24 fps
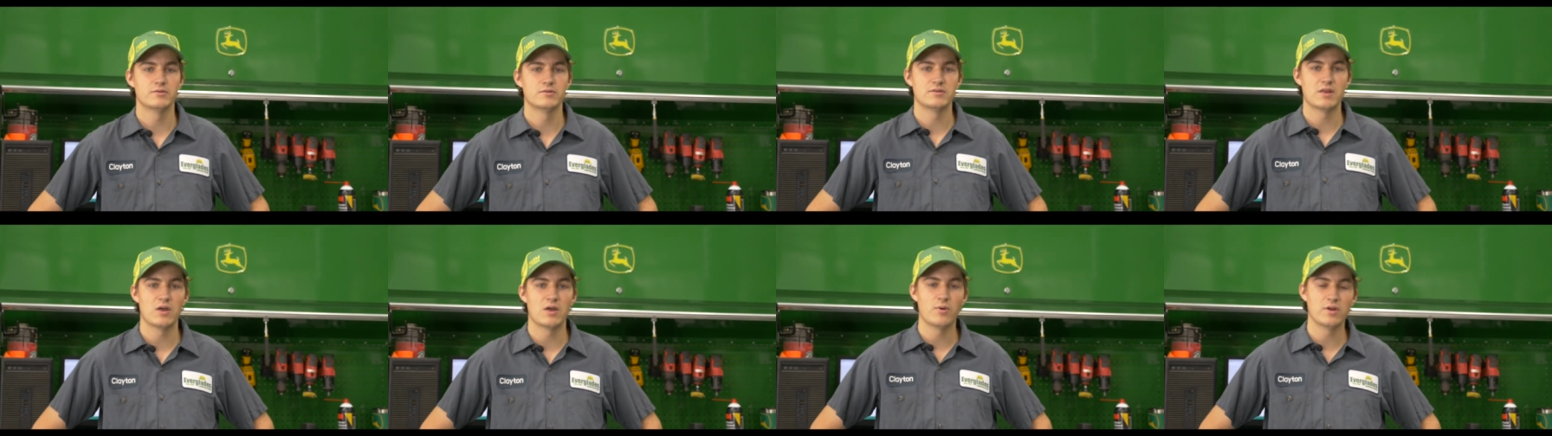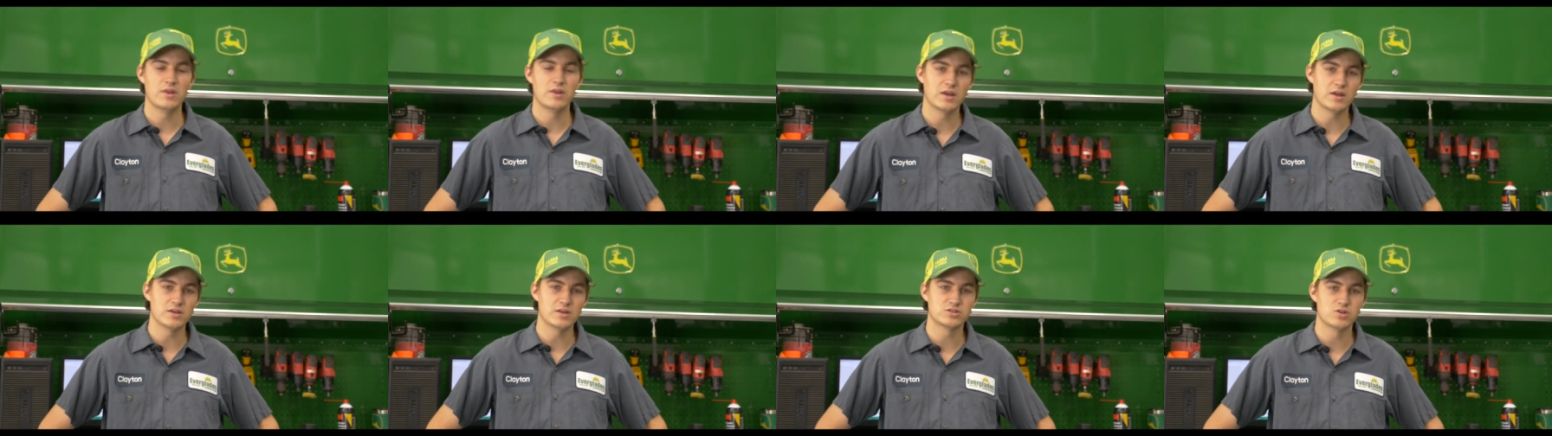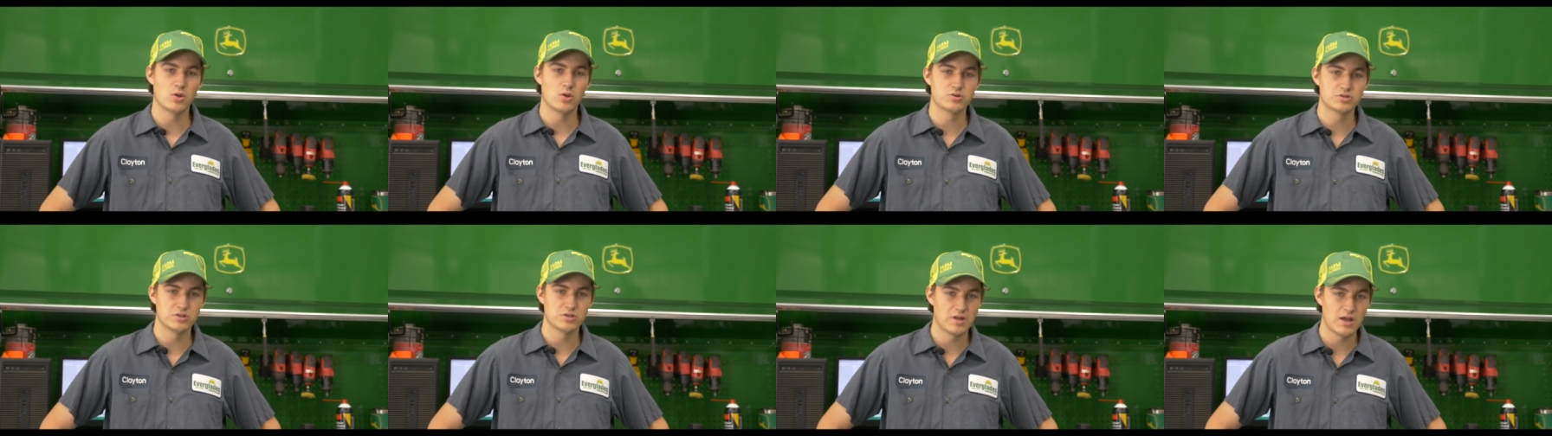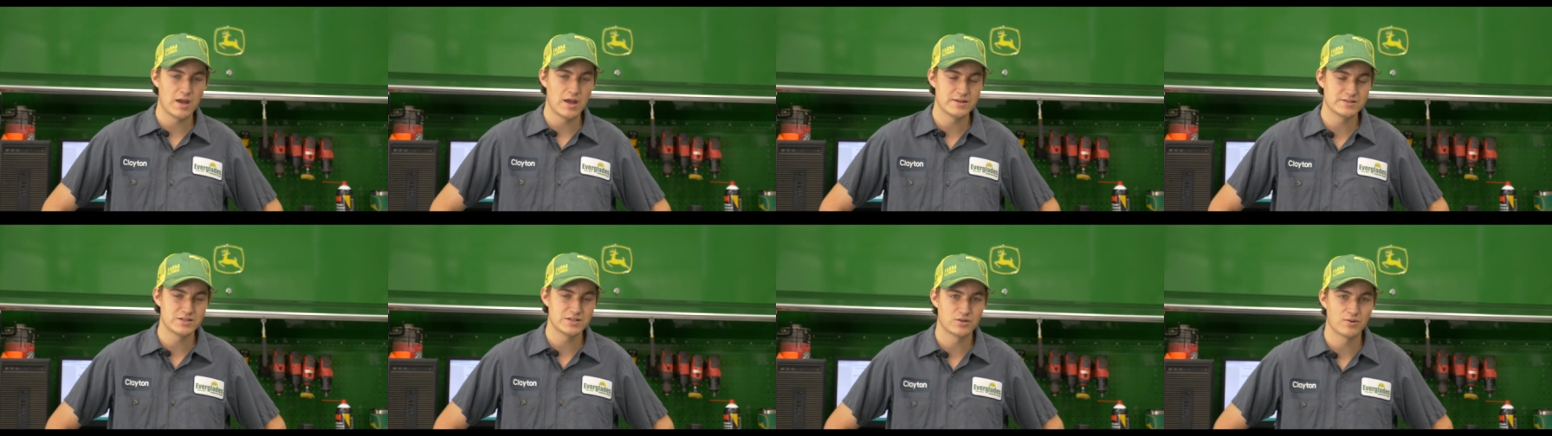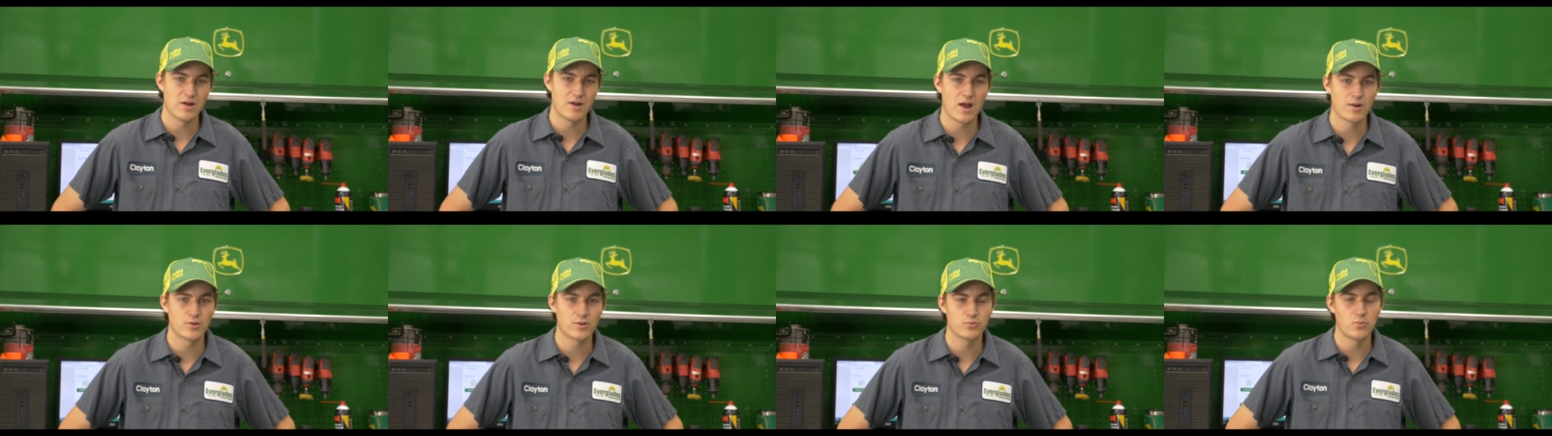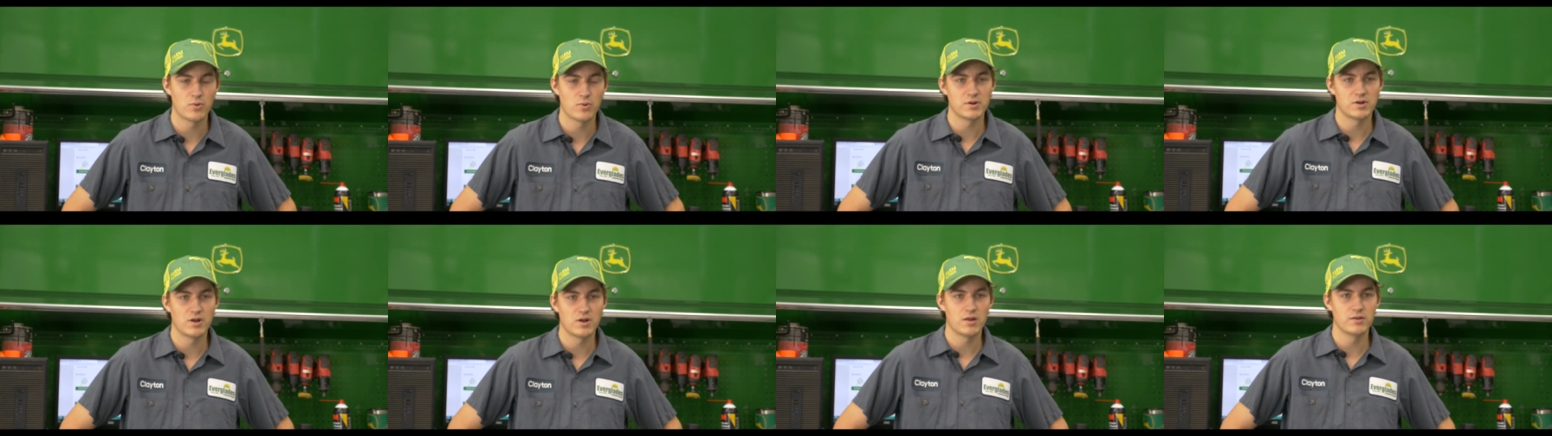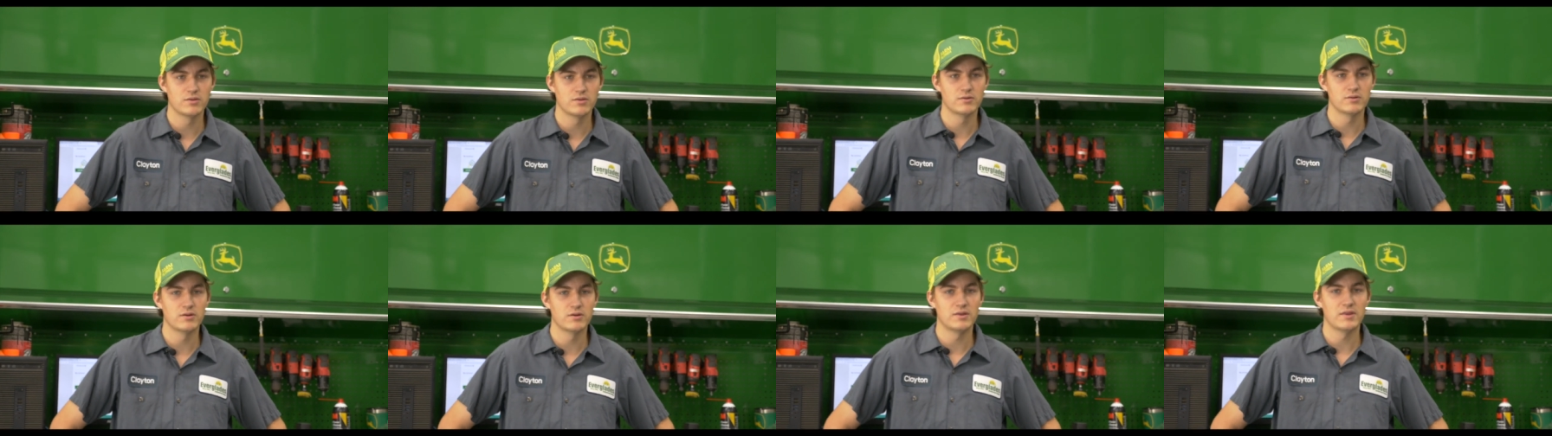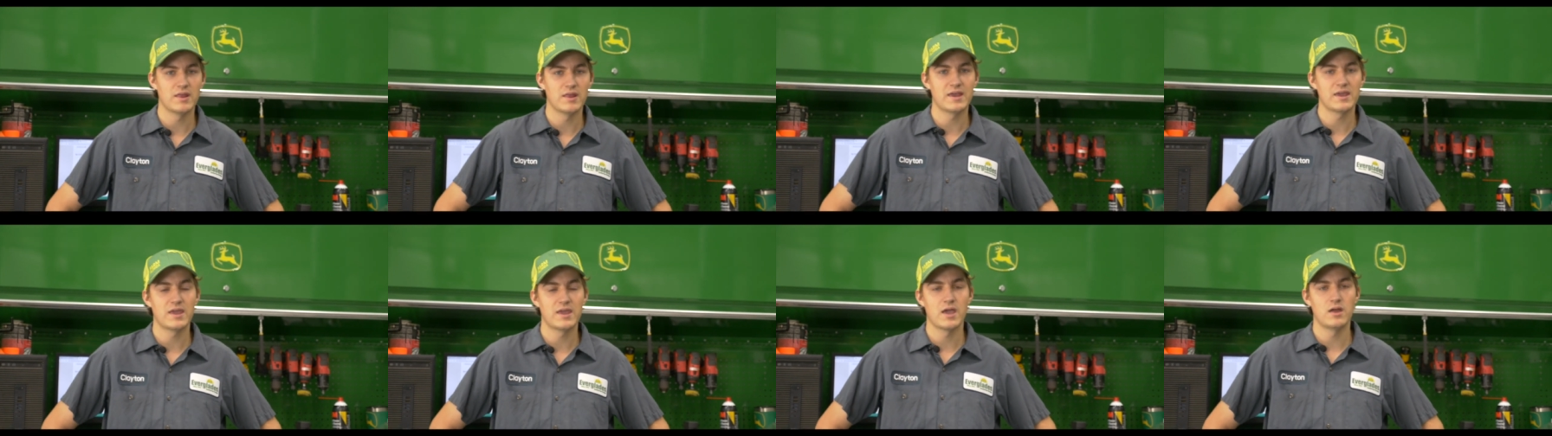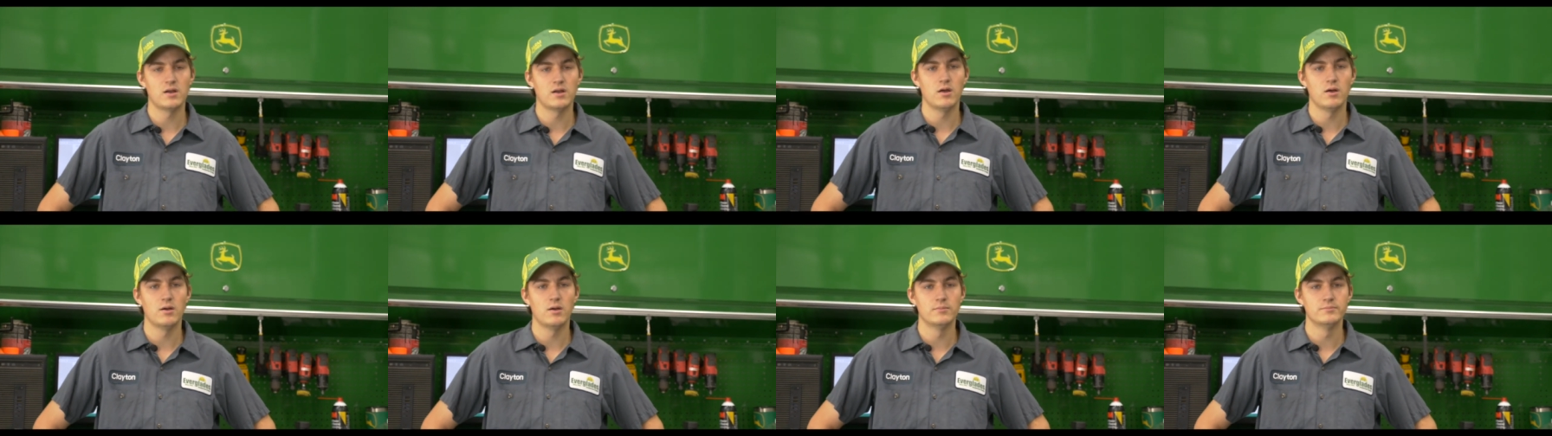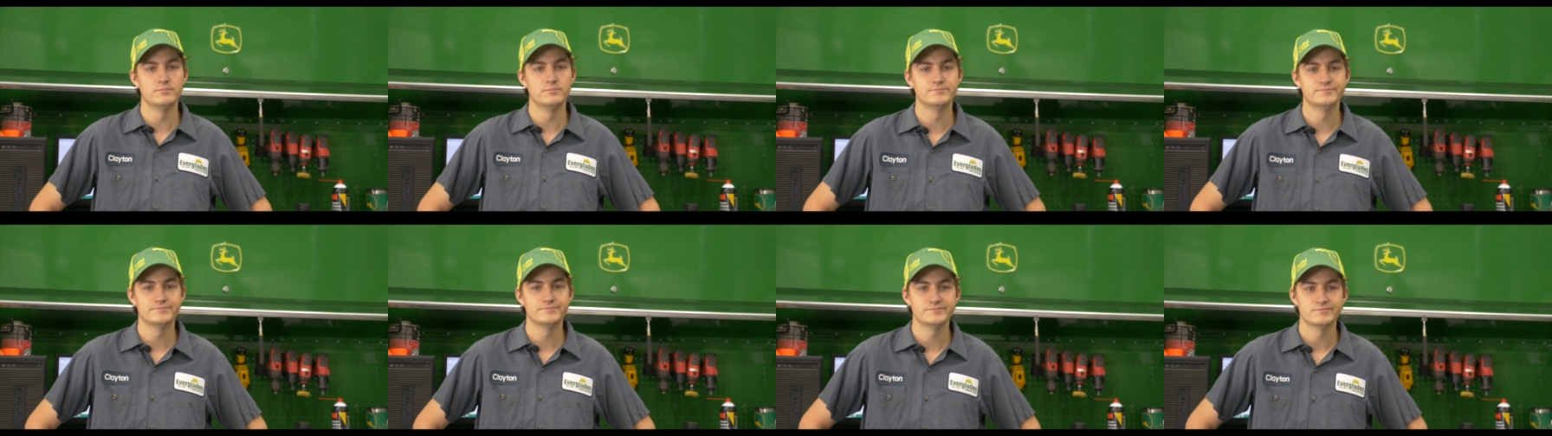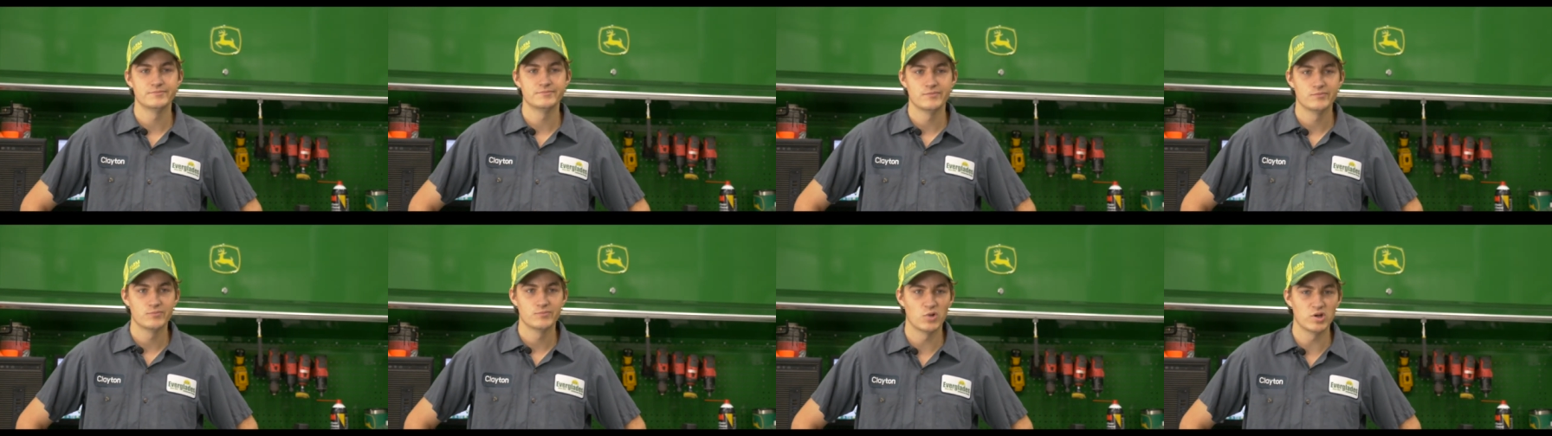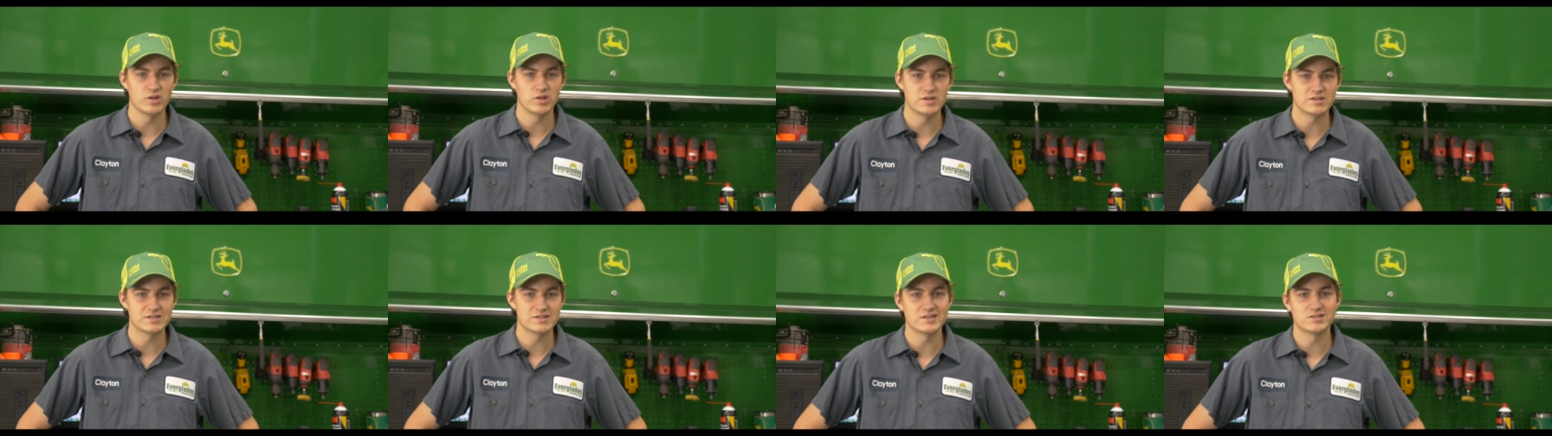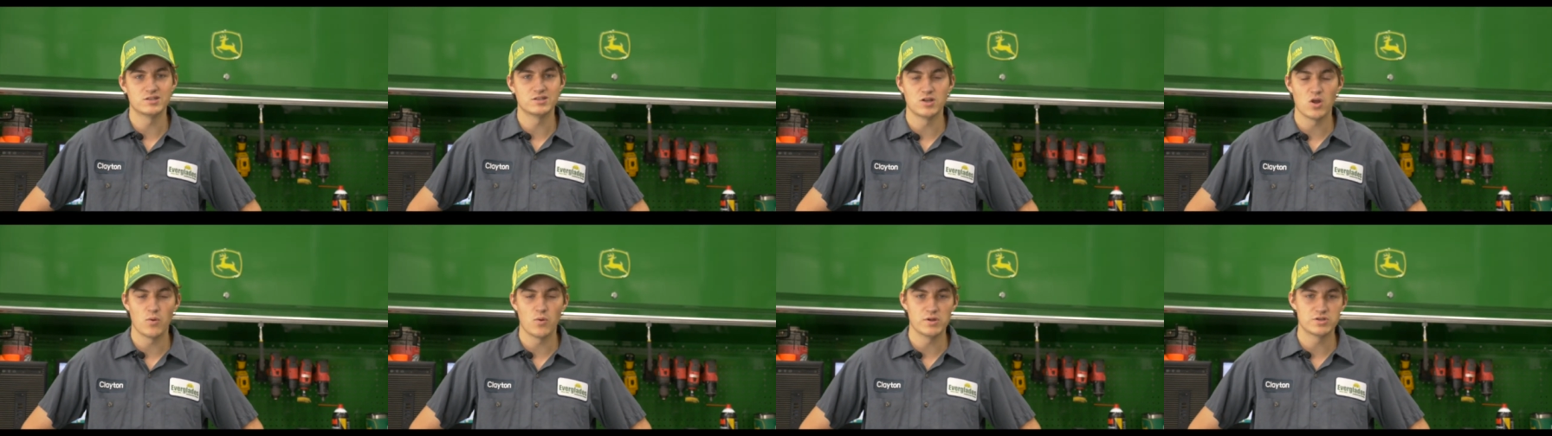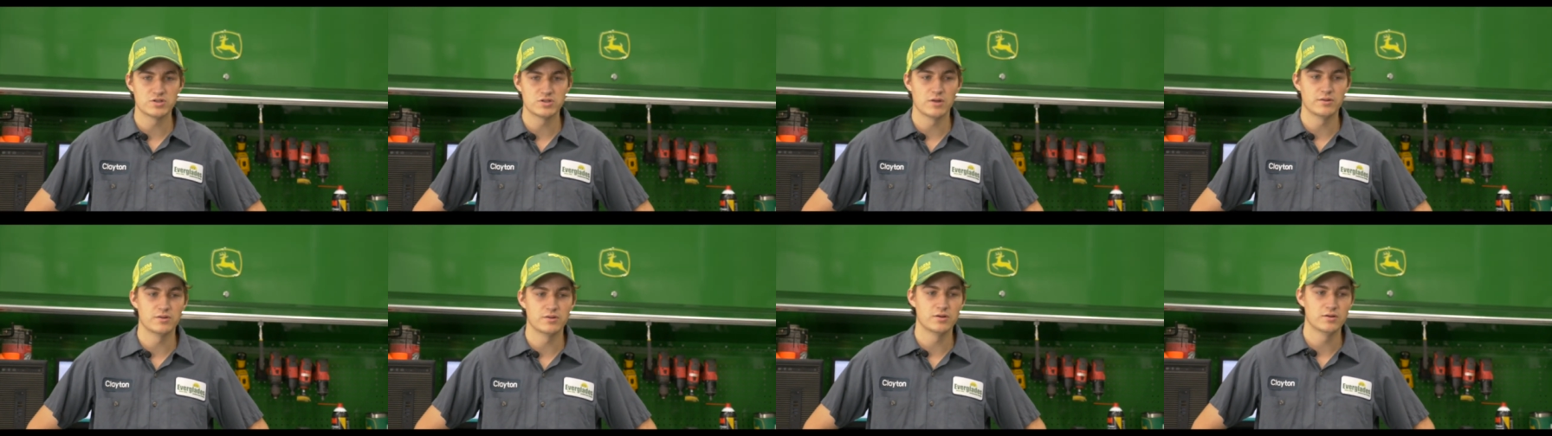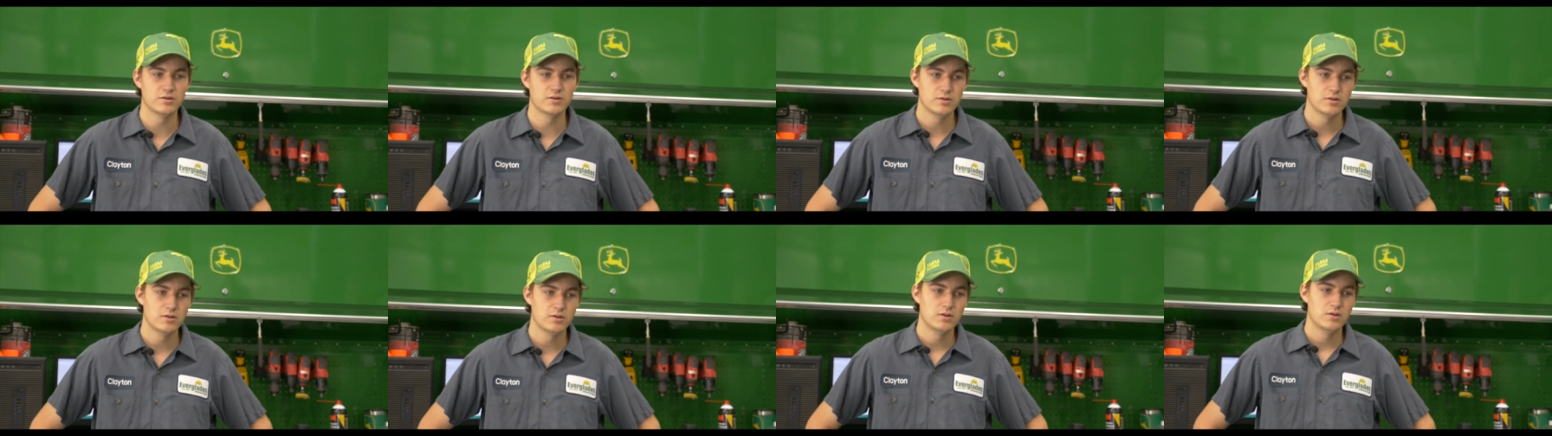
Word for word: and that way they can socialize, interact with one another, and they can really just get to know each other.